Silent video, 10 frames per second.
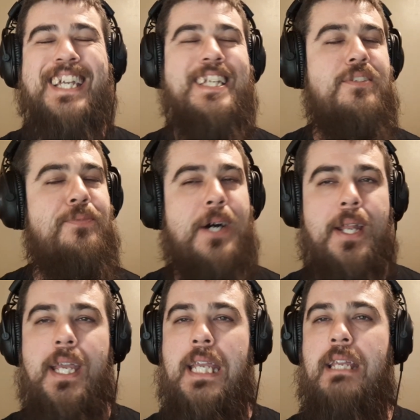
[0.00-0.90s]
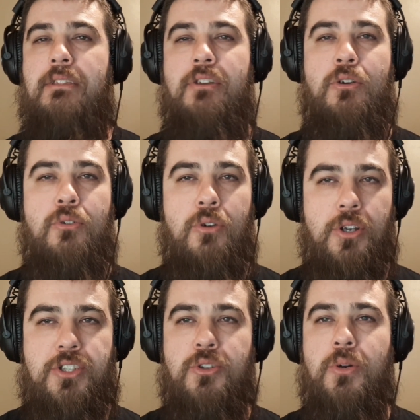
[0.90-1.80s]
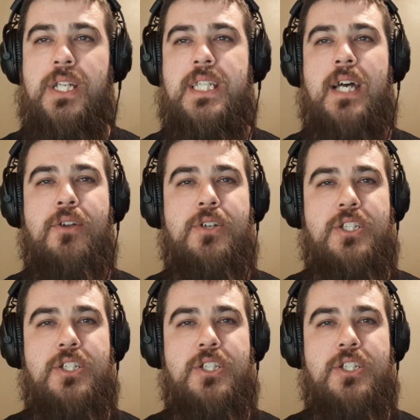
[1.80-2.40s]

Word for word: He's funny. He's a good storyteller.